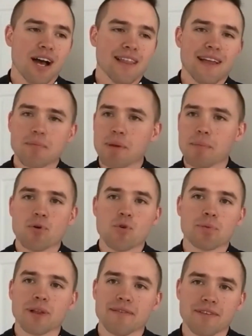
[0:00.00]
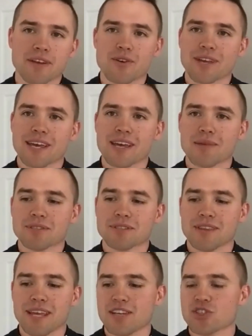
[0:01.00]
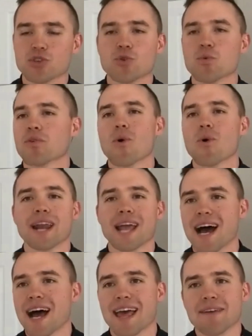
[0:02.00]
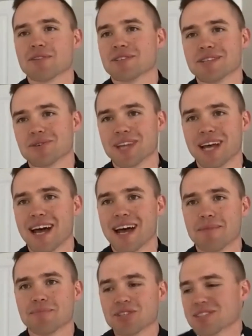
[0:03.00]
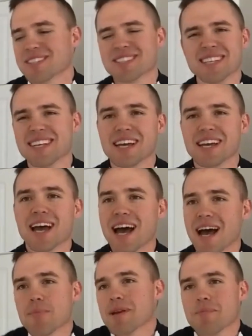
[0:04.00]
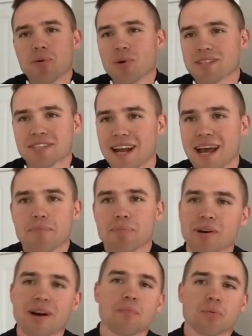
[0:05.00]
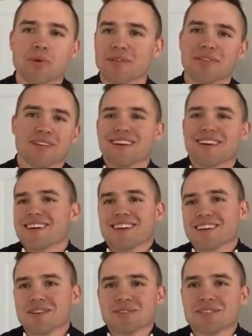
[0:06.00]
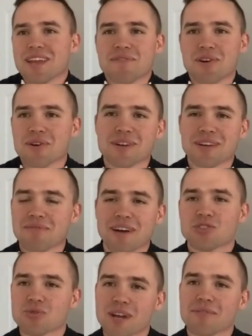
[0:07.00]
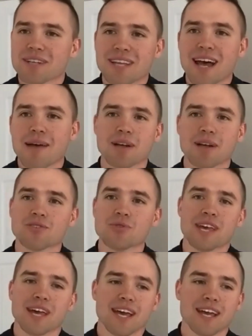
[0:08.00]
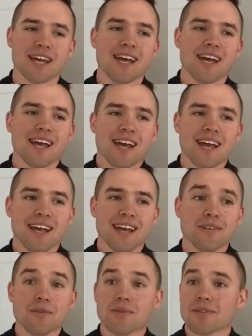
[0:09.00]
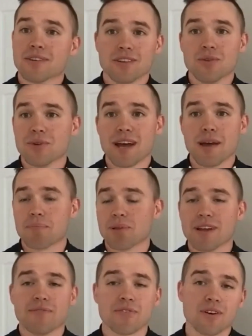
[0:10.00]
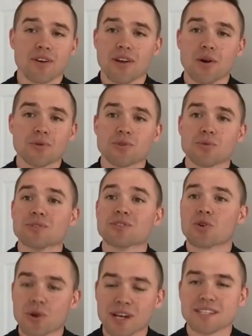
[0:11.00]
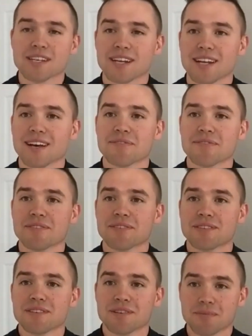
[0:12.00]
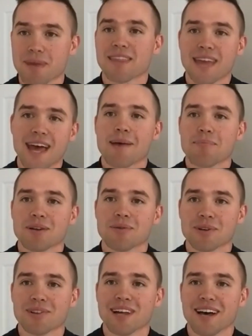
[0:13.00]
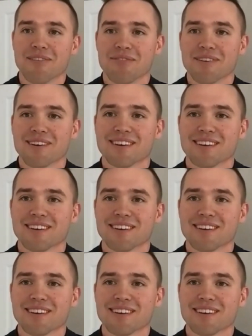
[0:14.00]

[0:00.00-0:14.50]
a lot of people who play video games, they shoot with one guy every single time just to see how many points can I put up with, Steph Curry if I shoot every time on 2K. And you and I played for a coach who was crazy enough to make that happen in real life.